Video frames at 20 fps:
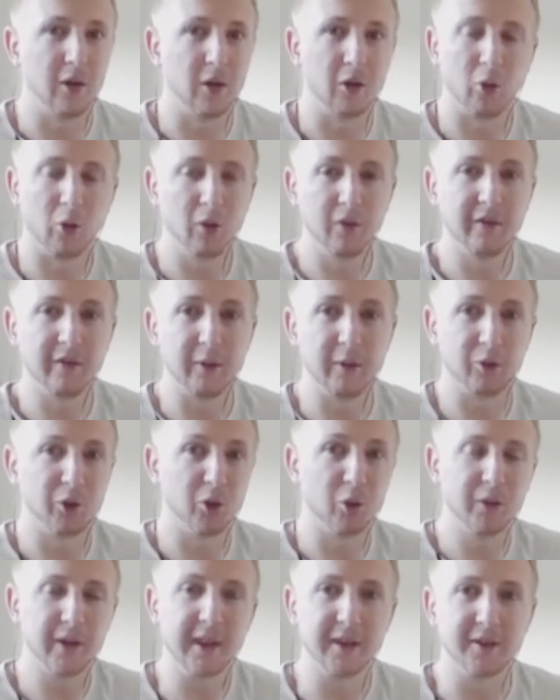all it was
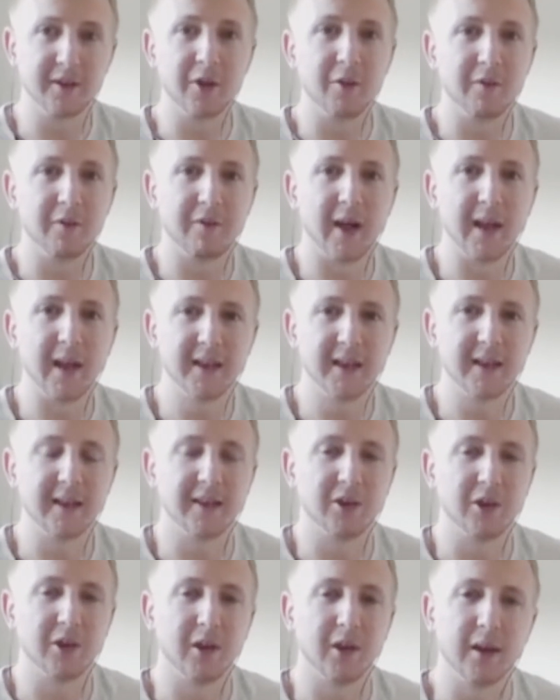all these new faces,
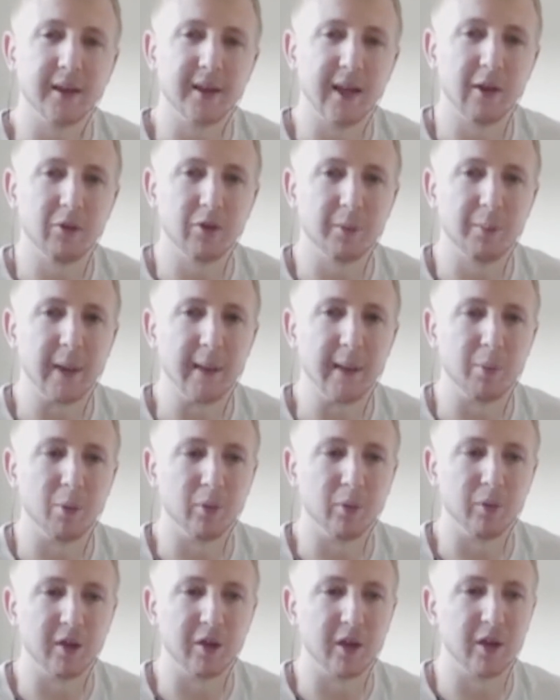and you can tell it was
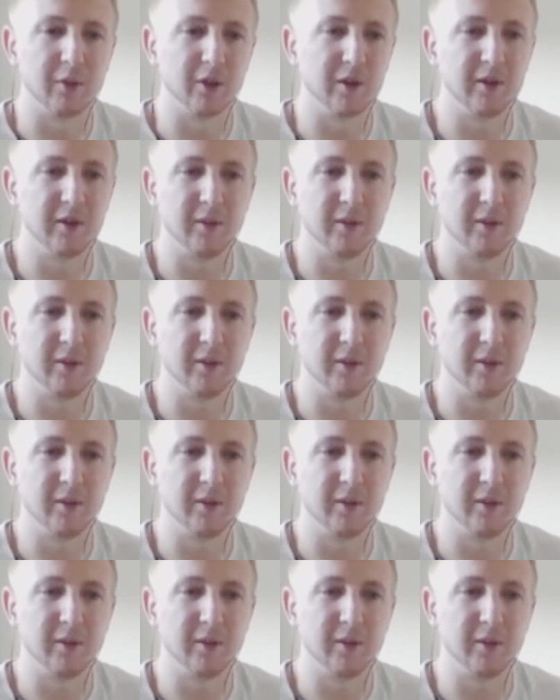people that